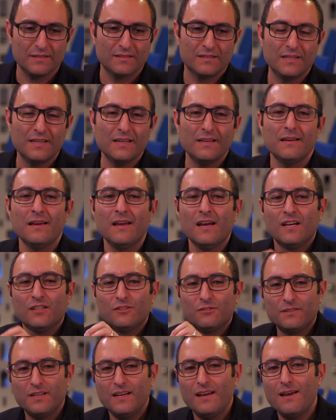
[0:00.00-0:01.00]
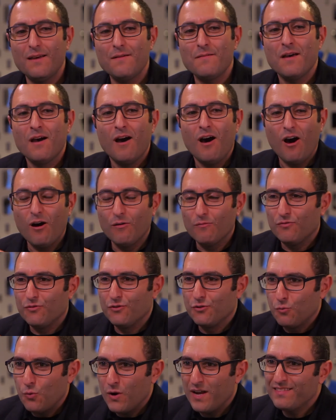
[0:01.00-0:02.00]
See, today, how
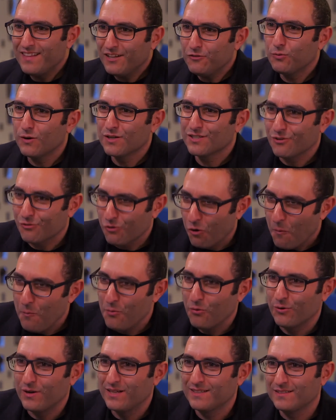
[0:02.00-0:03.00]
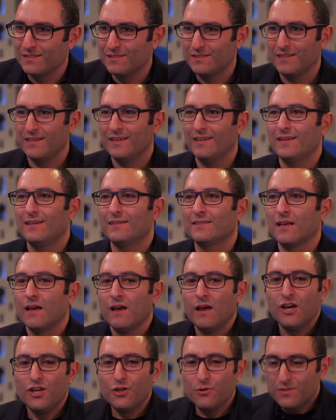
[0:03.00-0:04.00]
the way networks are operated is
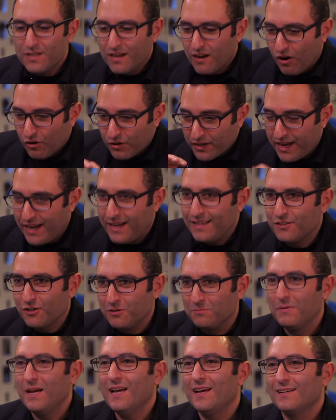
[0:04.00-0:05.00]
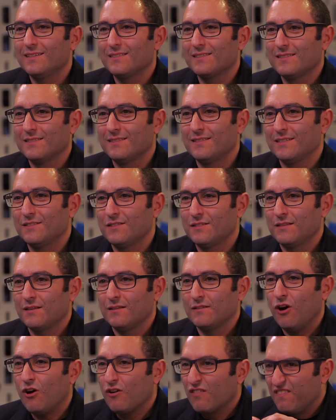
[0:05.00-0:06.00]
using arcane commands
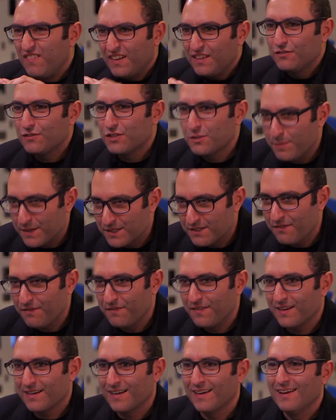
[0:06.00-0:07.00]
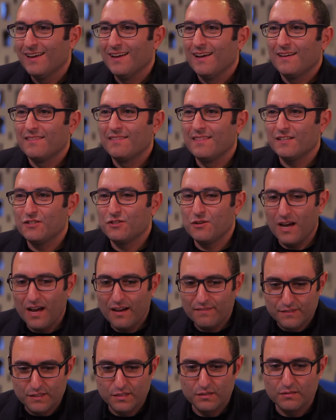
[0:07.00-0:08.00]
that are vendor specific, that you
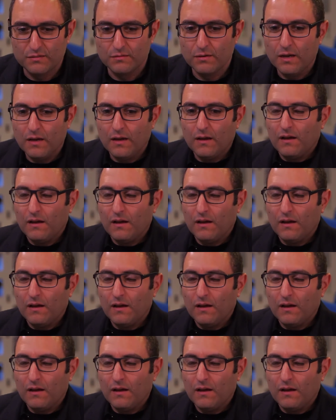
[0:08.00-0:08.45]
have to